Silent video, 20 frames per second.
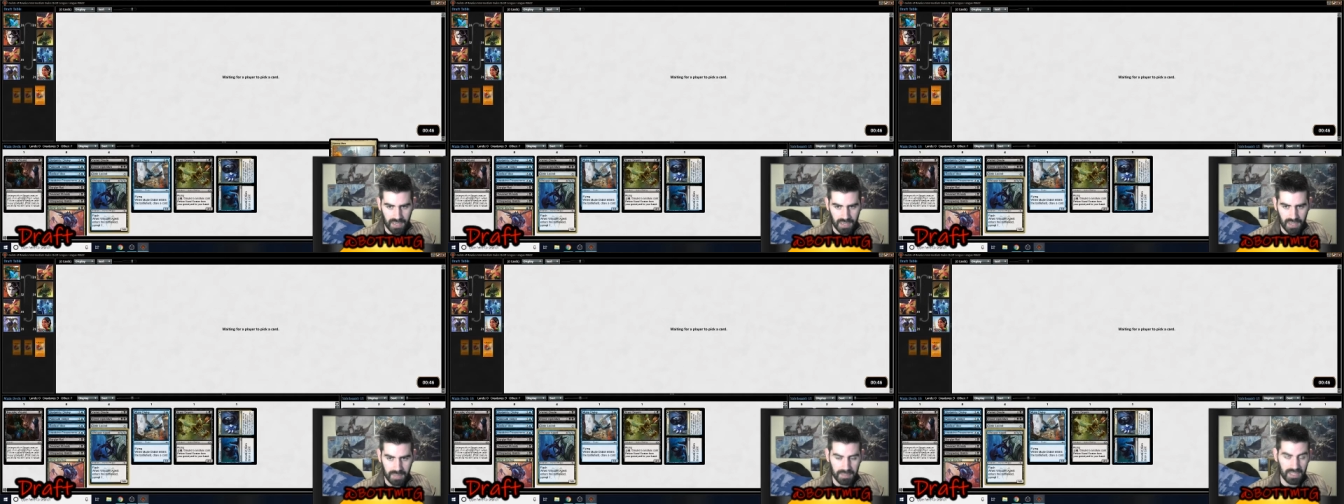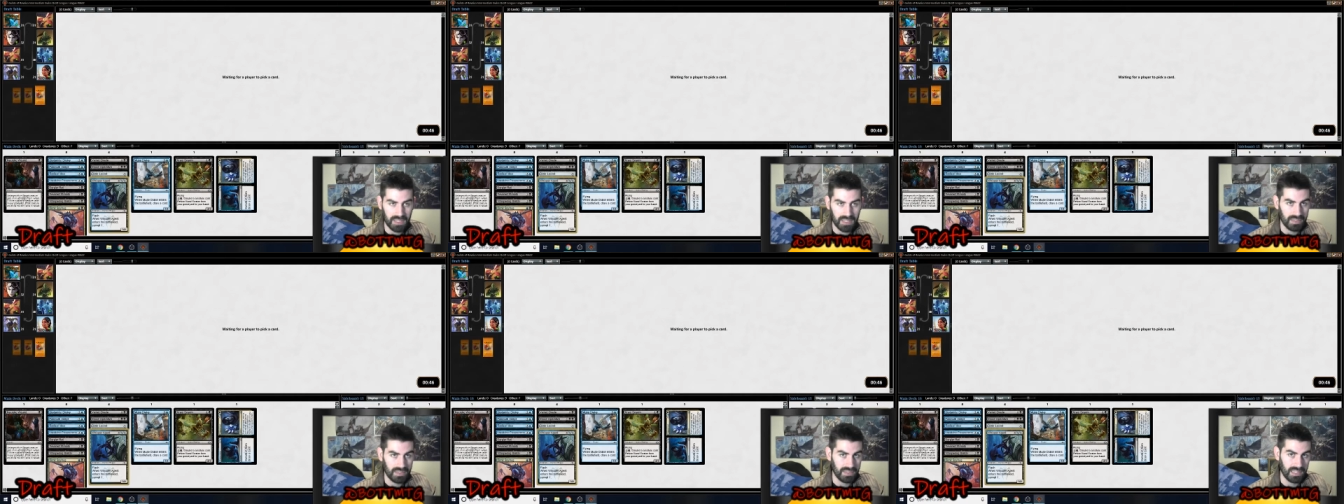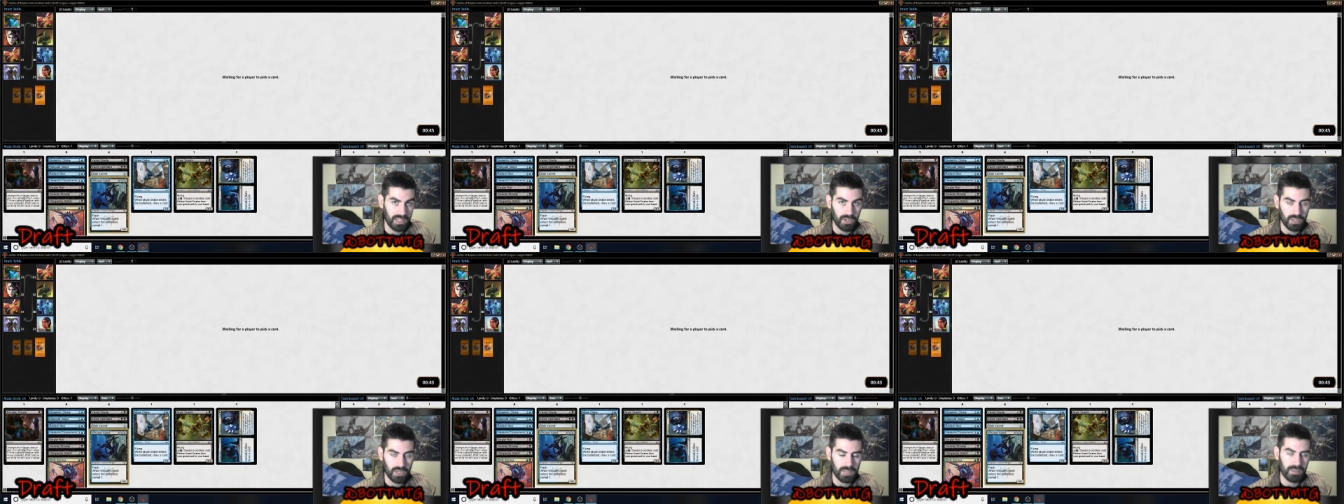I mean,
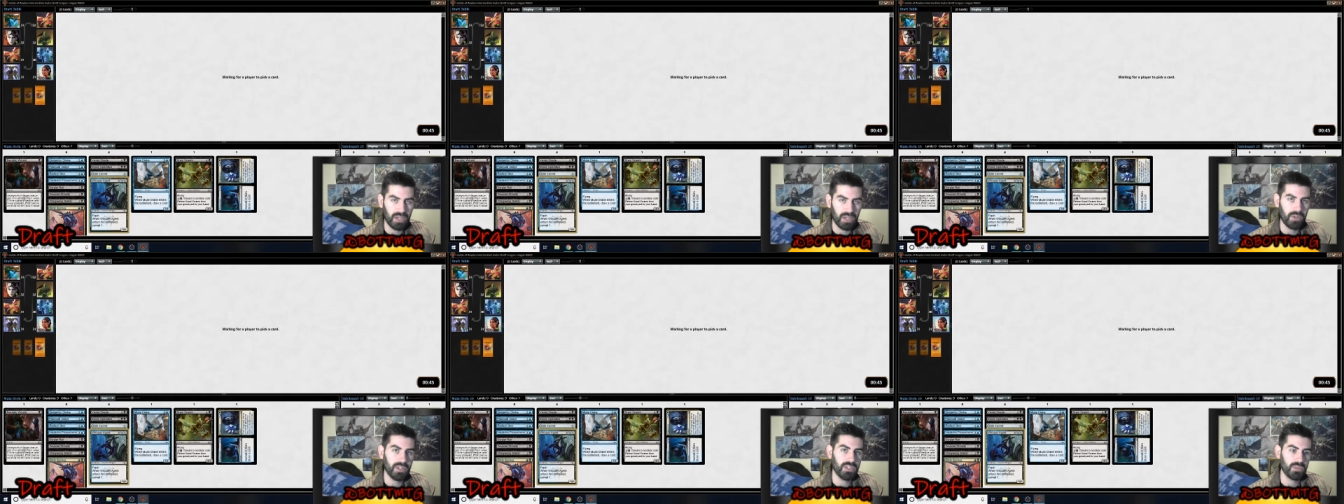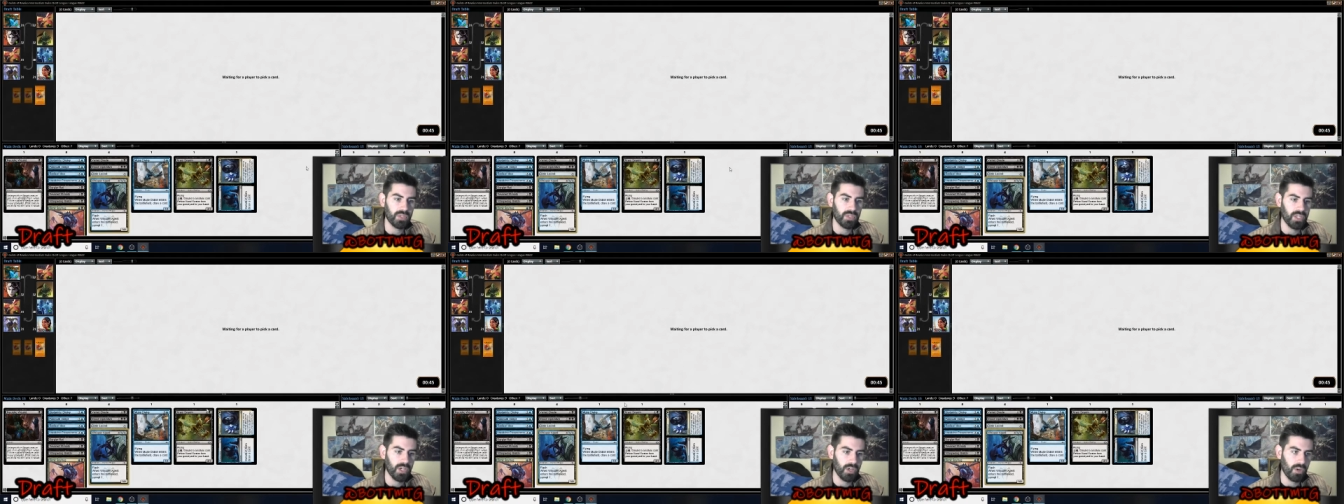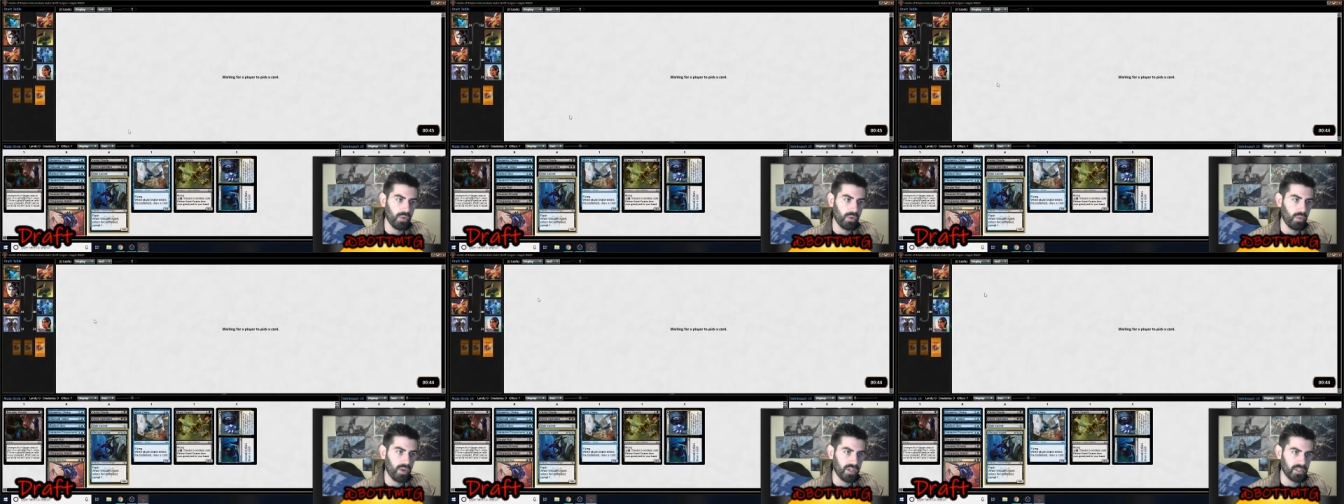literally my only
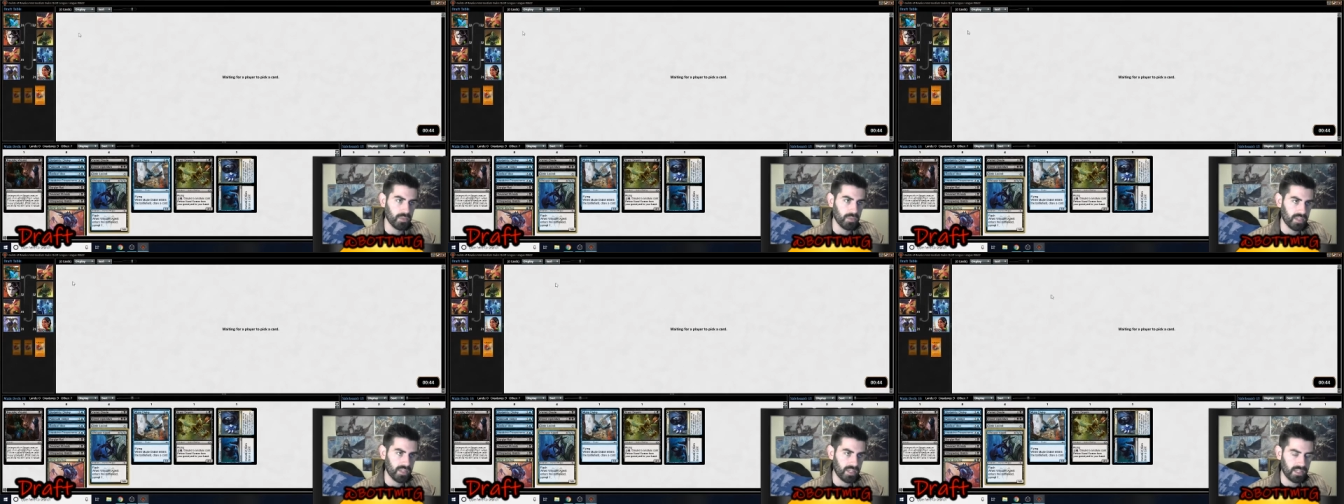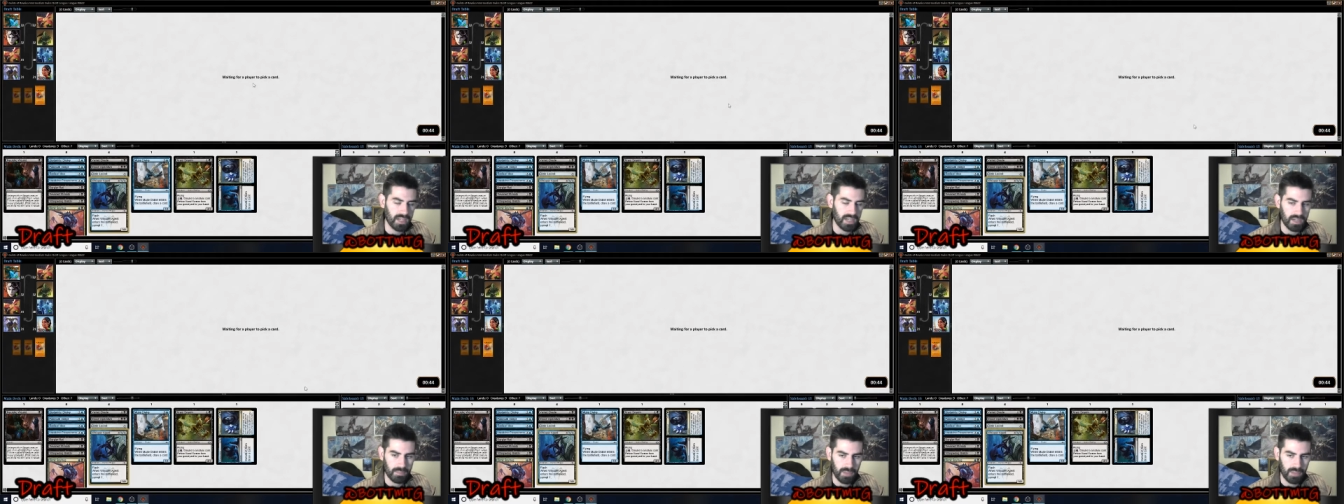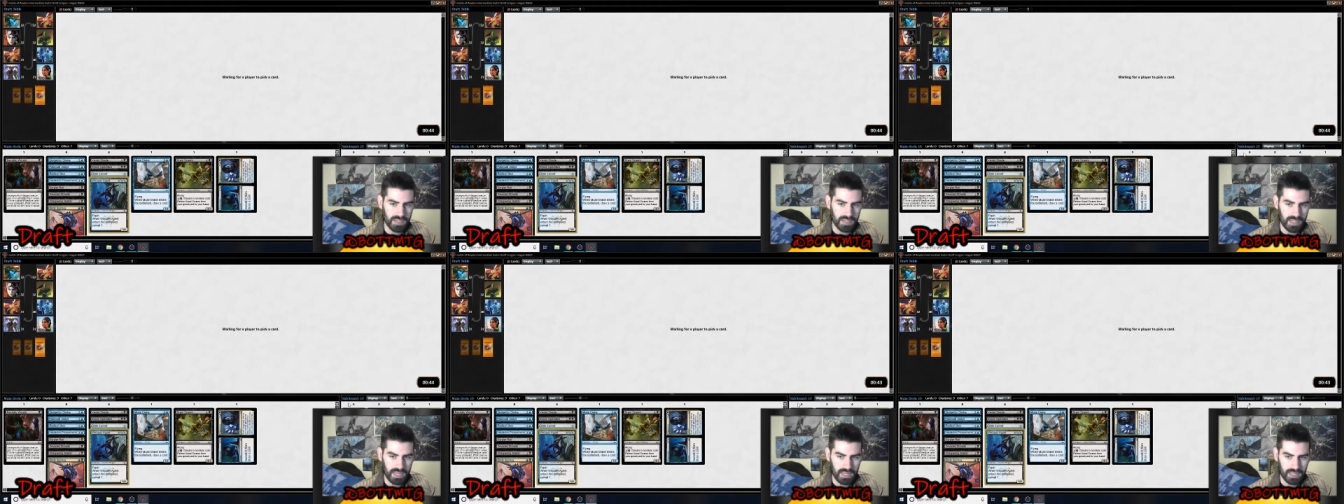3-0 was with that card in my
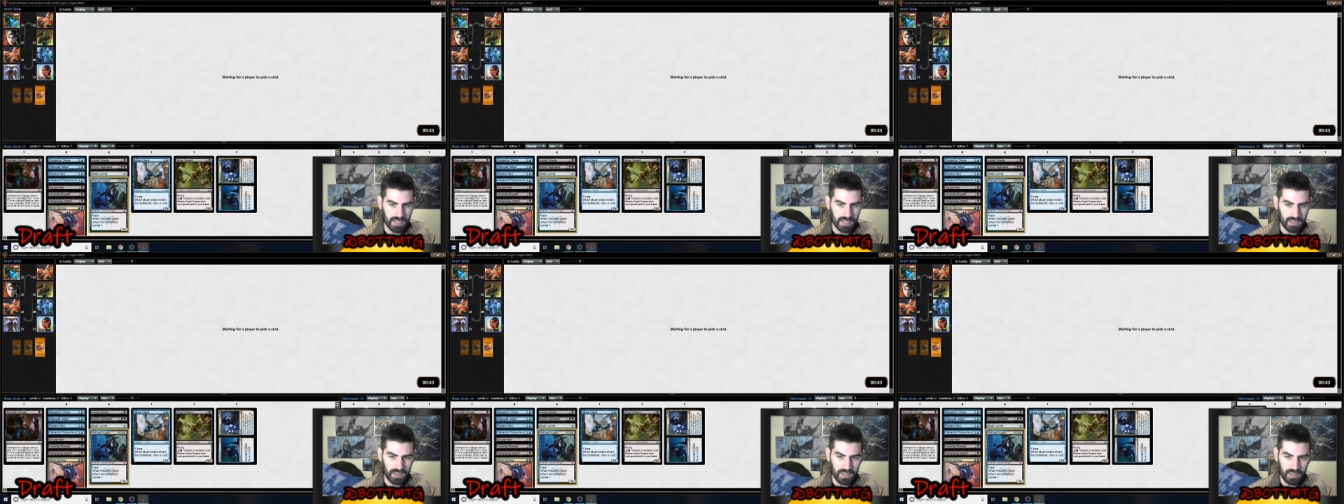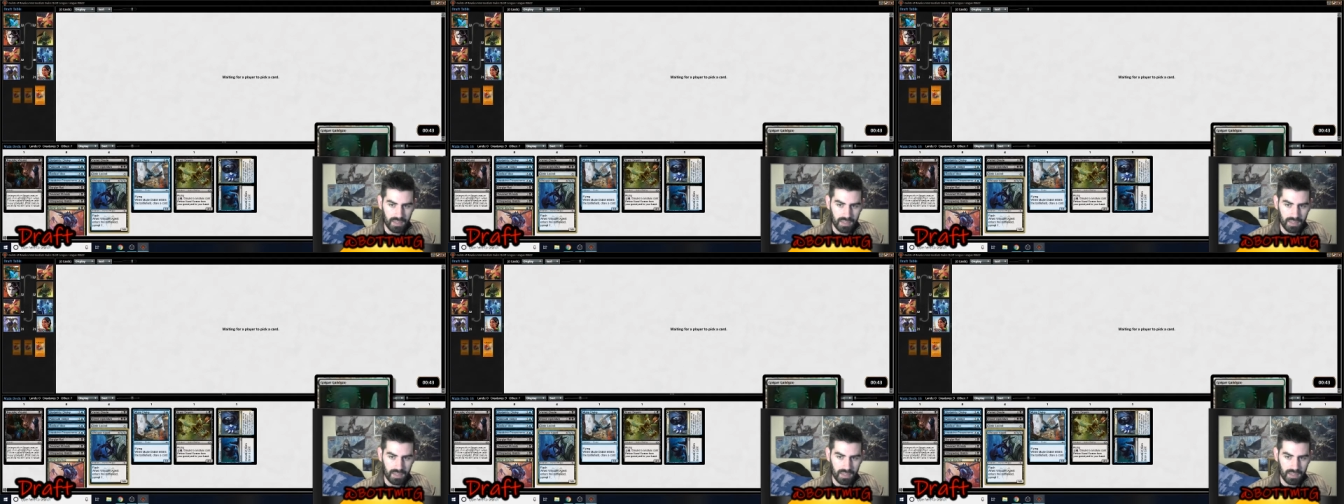deck.